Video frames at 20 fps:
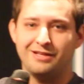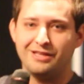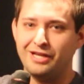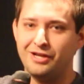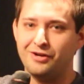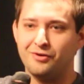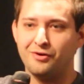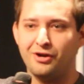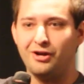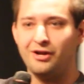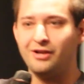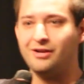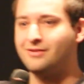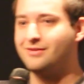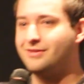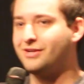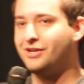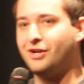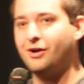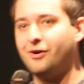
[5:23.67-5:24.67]
Later
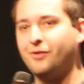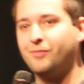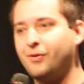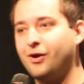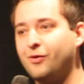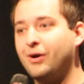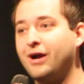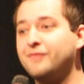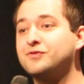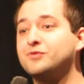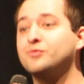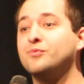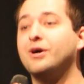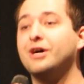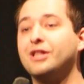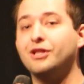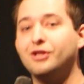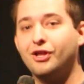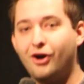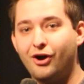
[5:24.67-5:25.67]
on, my wife's
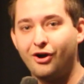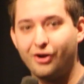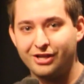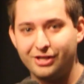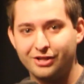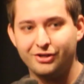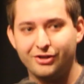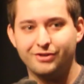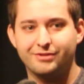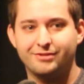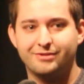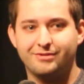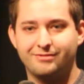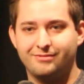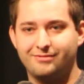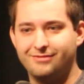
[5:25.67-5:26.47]
well along in years.